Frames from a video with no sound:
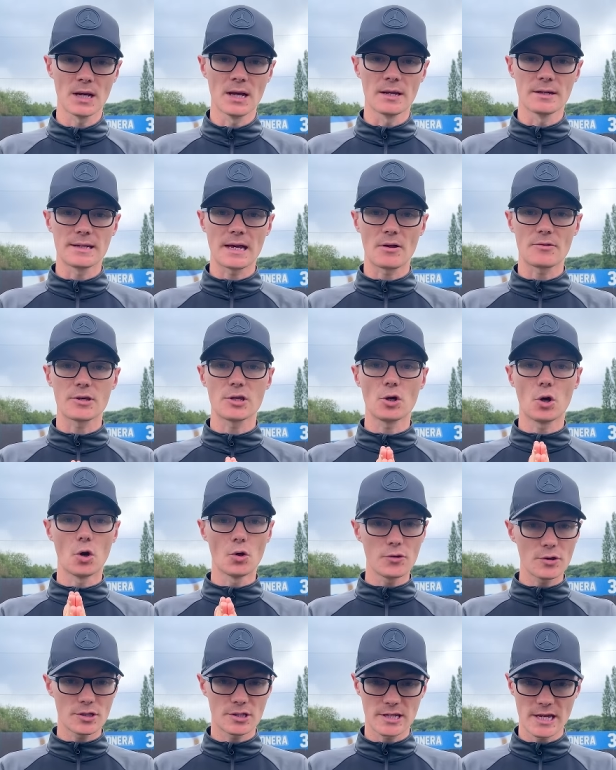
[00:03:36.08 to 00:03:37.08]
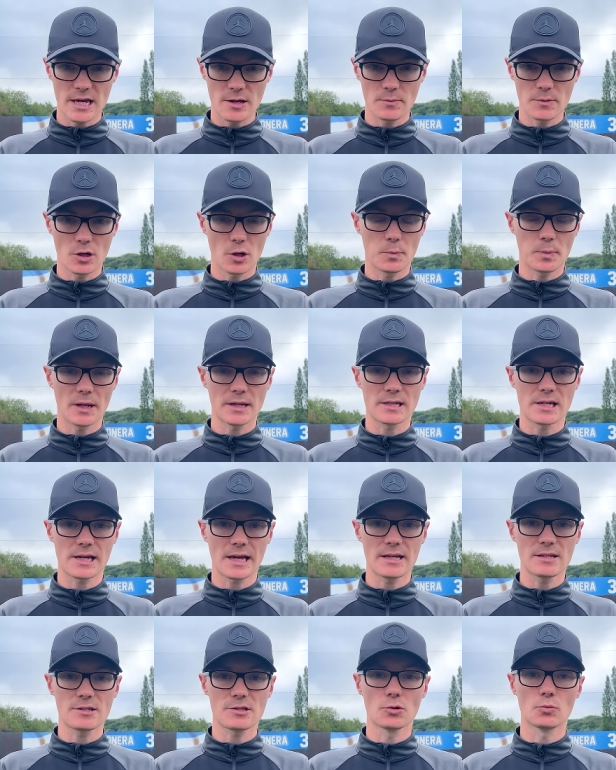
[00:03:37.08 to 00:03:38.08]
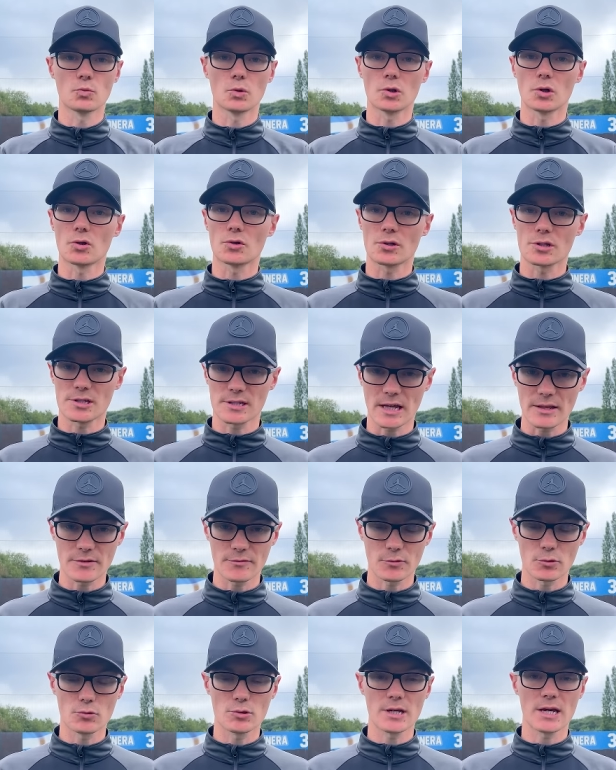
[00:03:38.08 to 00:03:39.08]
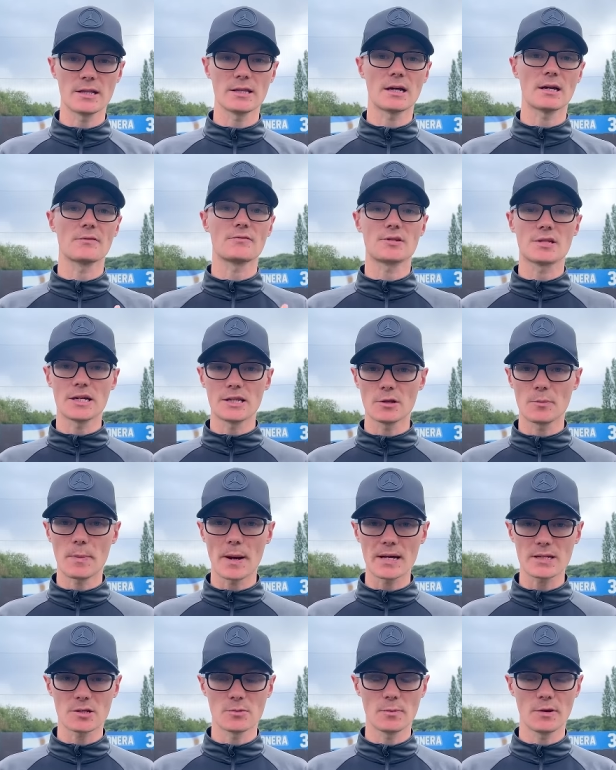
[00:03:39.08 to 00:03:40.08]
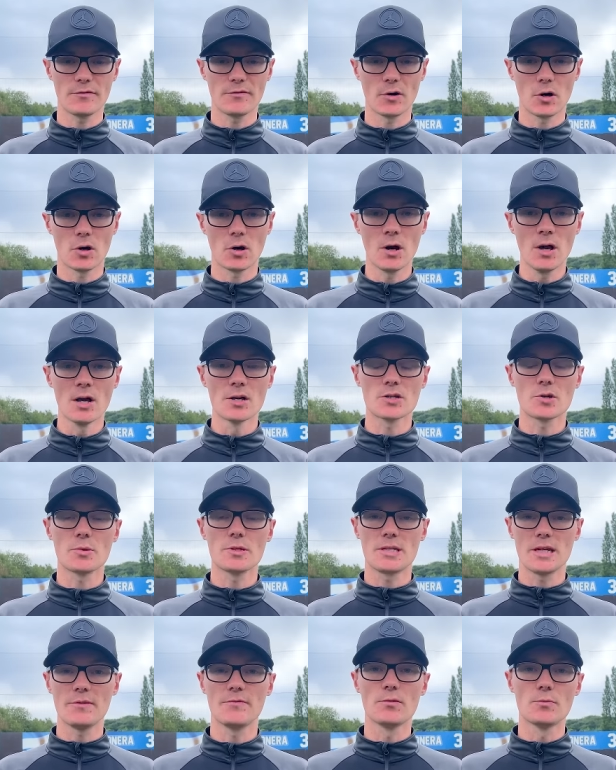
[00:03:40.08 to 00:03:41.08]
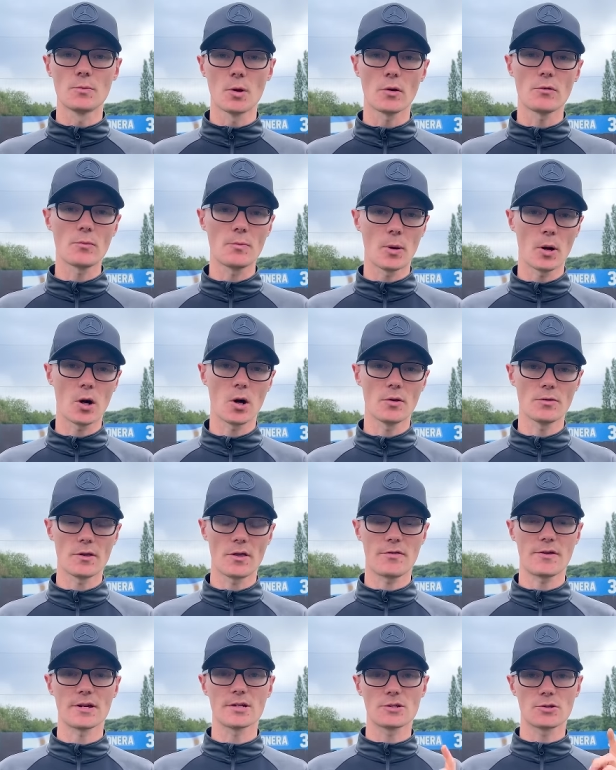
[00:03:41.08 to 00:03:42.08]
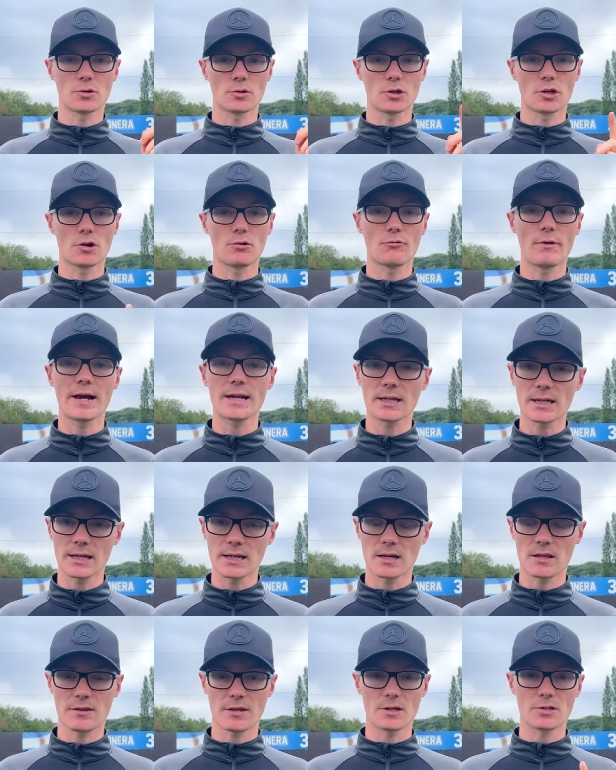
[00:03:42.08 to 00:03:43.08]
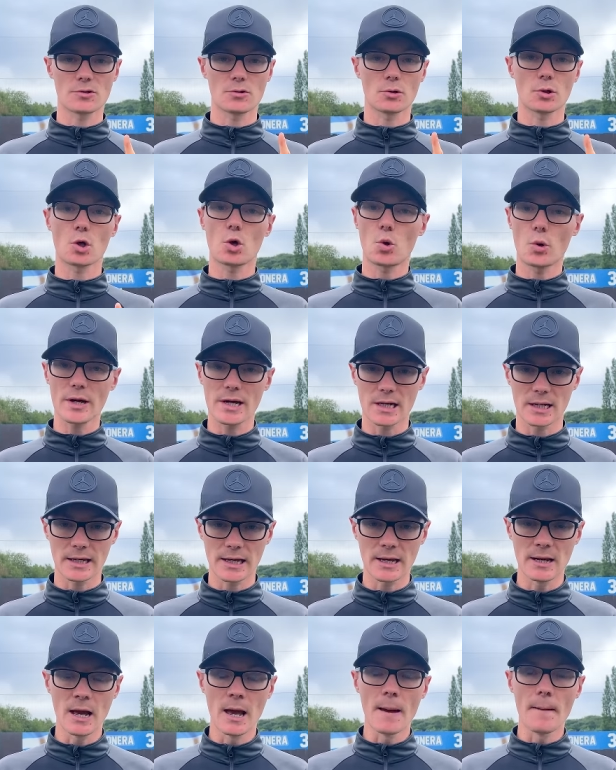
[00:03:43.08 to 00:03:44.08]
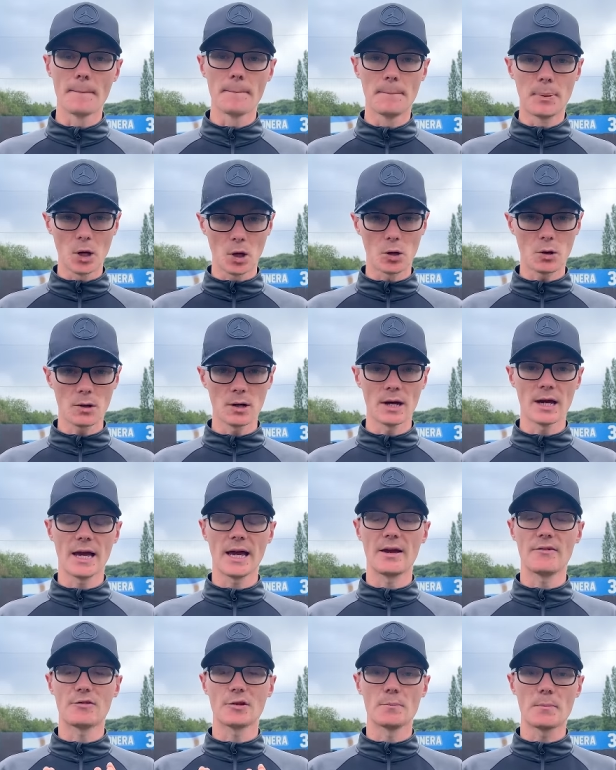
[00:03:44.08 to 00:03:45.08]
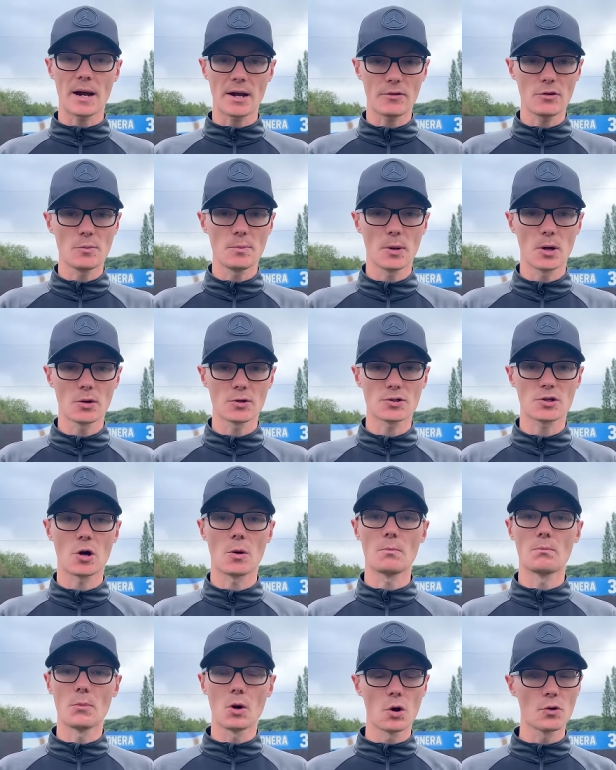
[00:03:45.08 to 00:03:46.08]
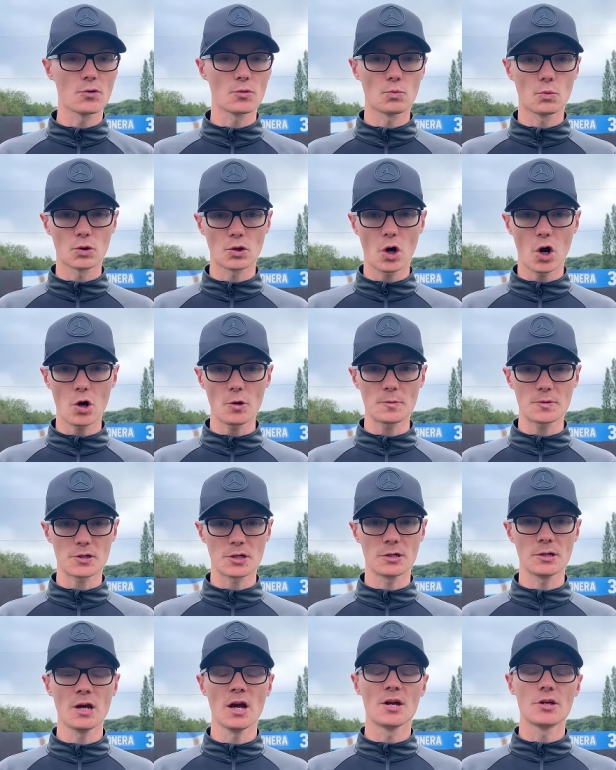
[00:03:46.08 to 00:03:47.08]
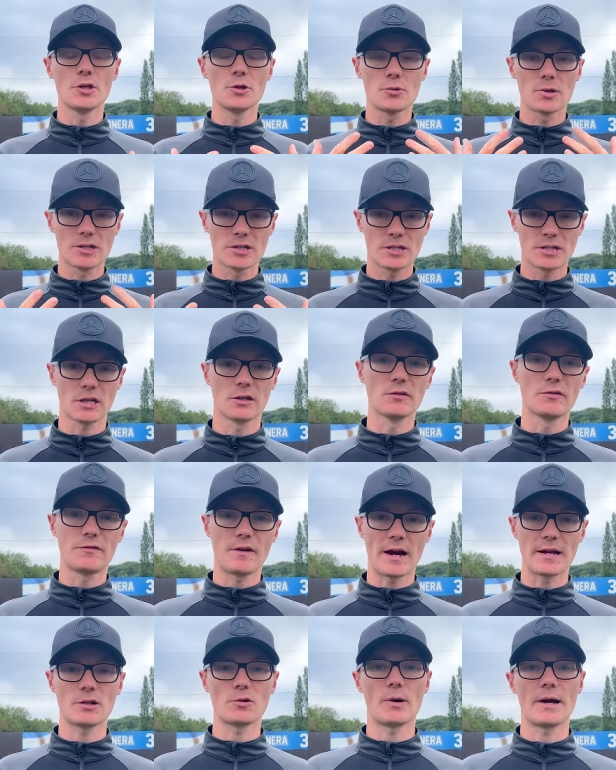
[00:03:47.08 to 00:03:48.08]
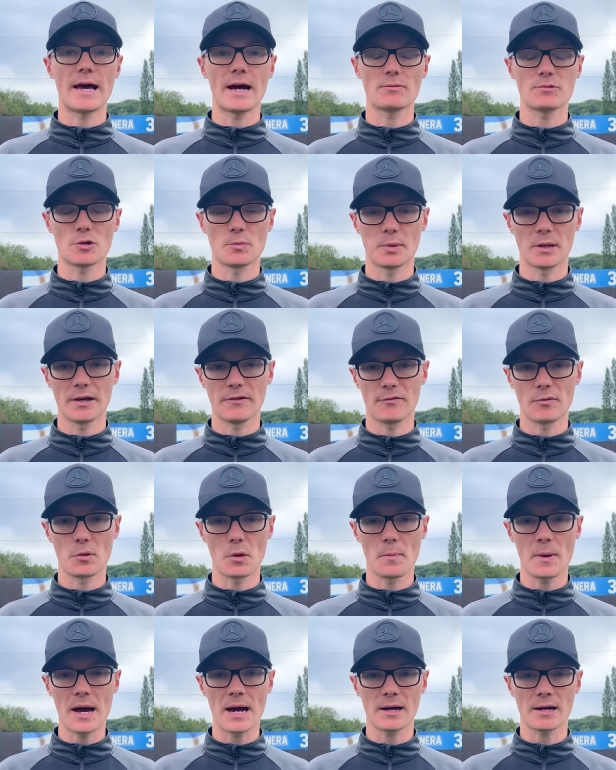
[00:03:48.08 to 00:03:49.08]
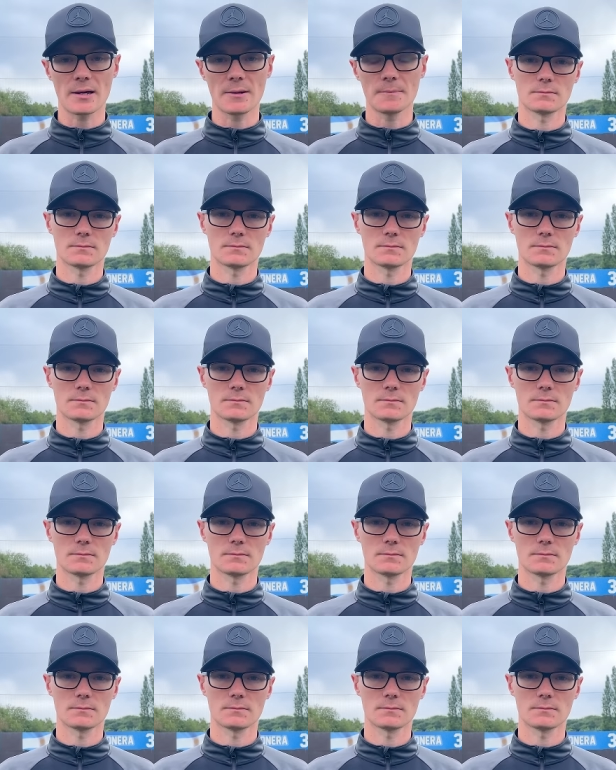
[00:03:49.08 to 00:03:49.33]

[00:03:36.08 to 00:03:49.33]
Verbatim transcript: Now, the other team that are playing against them will understand the routine, they'll have seen the pattern before, so it's even more important that things are done correctly and things are done quickly. But if the man on the ball has got more than one option, you can still find a way out to play from the back.